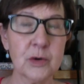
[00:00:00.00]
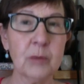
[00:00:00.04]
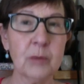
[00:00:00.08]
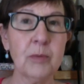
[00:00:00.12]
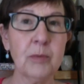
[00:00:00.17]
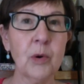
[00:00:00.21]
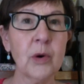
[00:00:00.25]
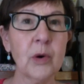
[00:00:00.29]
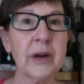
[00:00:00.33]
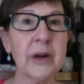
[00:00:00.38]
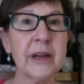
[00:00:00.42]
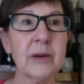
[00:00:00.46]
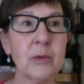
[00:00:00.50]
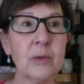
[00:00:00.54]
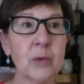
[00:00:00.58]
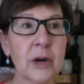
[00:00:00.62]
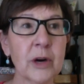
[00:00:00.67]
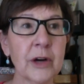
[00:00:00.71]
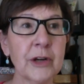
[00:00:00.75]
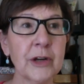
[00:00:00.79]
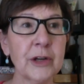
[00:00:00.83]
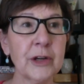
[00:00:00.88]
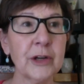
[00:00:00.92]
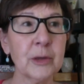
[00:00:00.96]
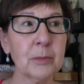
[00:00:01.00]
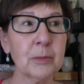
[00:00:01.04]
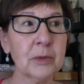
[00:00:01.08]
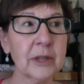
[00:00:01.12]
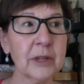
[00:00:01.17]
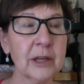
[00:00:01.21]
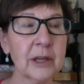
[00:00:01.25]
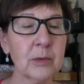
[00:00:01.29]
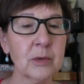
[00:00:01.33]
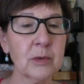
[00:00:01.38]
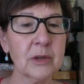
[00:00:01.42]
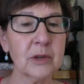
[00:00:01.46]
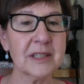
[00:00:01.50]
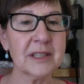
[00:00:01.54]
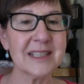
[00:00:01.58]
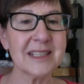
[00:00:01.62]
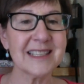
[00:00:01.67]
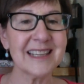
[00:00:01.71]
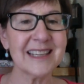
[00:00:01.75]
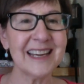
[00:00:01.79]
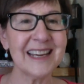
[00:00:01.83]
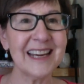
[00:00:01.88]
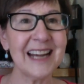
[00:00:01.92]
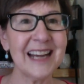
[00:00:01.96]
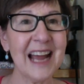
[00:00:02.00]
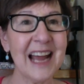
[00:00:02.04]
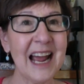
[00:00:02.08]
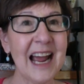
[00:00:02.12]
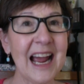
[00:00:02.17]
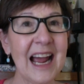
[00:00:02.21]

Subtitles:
a point where your blood work is saying,